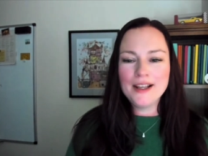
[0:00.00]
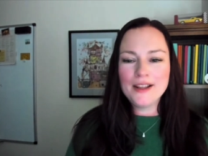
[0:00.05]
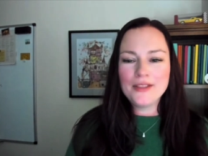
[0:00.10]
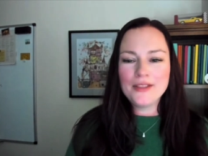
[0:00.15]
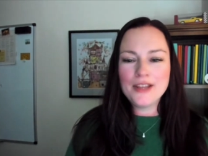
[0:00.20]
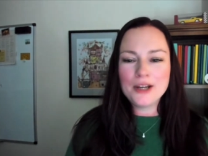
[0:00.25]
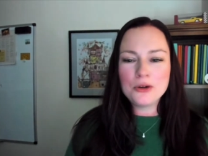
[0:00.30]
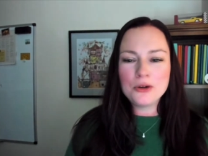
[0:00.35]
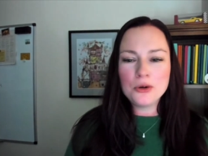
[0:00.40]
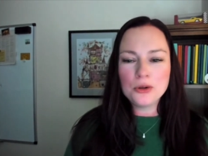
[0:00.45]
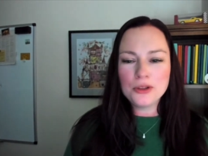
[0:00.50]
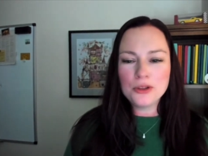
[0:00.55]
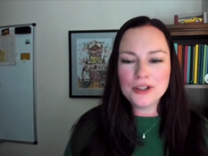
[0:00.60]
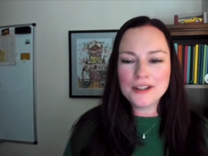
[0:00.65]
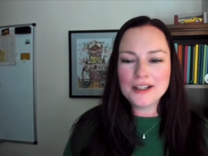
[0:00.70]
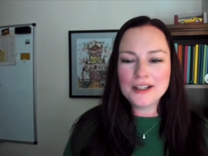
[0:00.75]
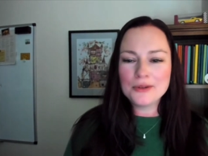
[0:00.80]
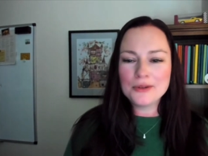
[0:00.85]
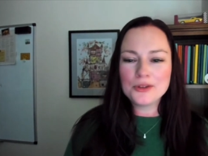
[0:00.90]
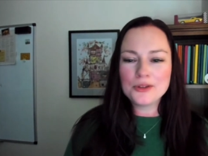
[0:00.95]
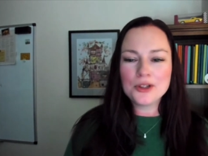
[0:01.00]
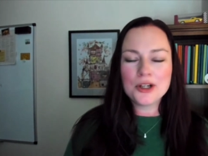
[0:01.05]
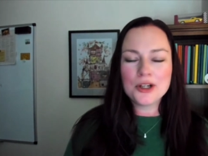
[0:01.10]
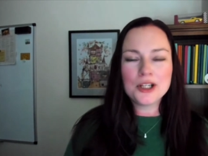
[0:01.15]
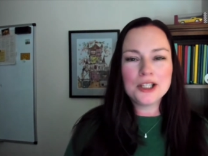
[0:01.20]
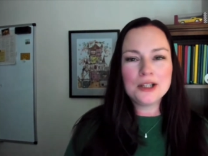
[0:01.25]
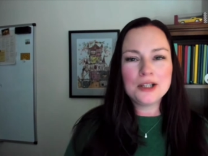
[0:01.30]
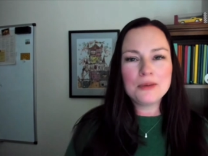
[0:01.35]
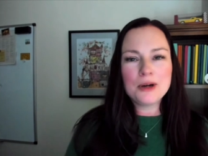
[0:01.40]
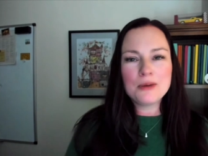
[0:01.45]
that whole thing that I was
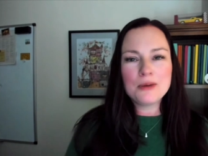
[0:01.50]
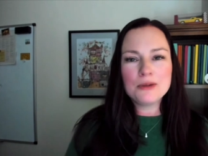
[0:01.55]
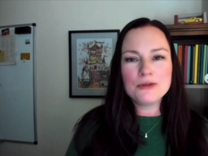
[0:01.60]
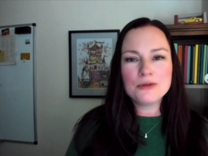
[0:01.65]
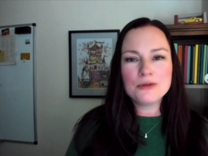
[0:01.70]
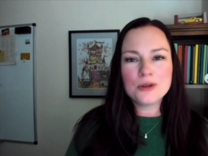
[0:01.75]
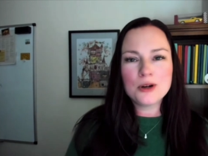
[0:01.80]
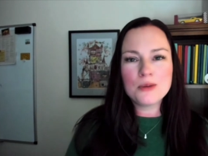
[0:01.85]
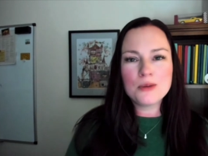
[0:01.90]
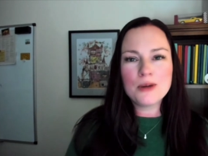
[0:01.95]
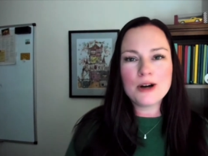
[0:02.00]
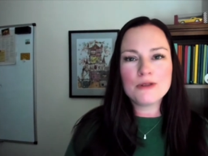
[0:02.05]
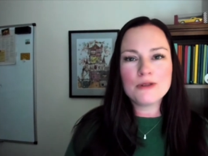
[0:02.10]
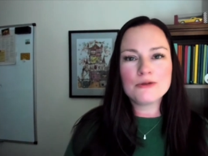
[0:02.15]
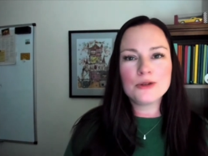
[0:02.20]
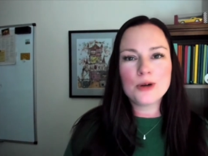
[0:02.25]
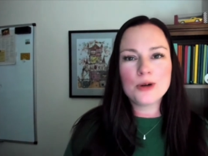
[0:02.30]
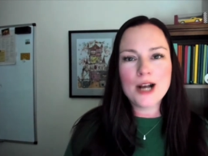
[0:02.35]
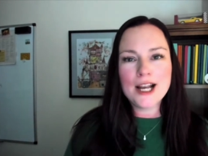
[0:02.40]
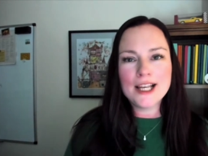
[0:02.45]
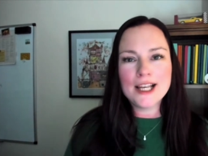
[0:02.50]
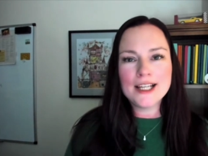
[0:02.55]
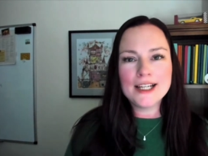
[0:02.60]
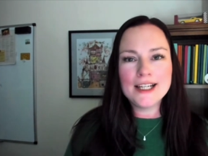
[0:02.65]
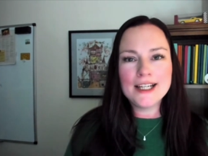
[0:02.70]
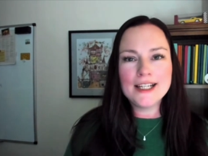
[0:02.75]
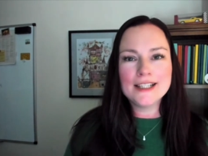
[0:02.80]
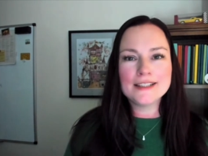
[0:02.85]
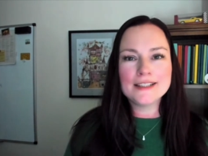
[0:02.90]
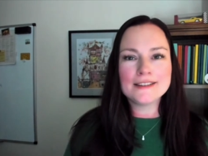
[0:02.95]
talking about before about
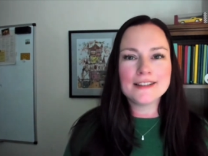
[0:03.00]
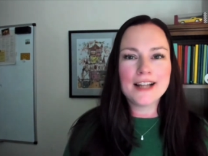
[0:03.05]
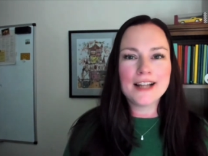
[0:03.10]
variety and